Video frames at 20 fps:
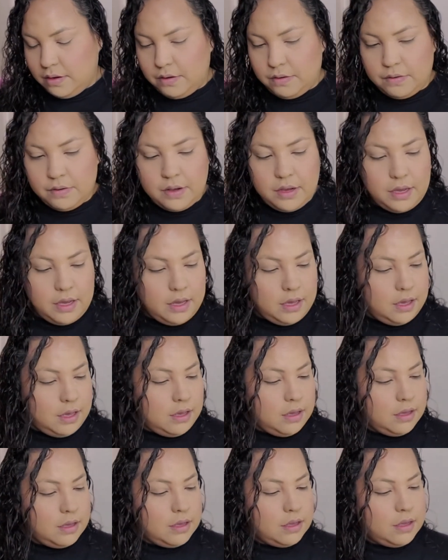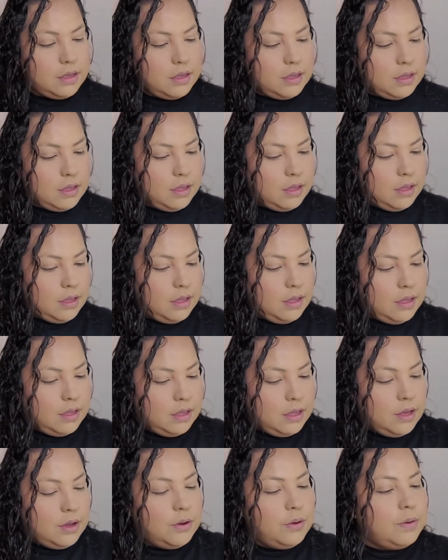Okay.
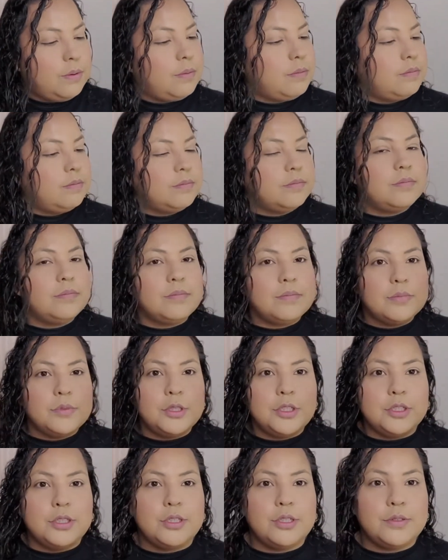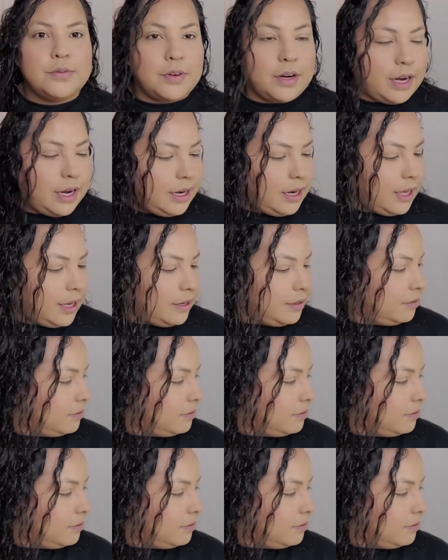Oh, we'll use this for highlight.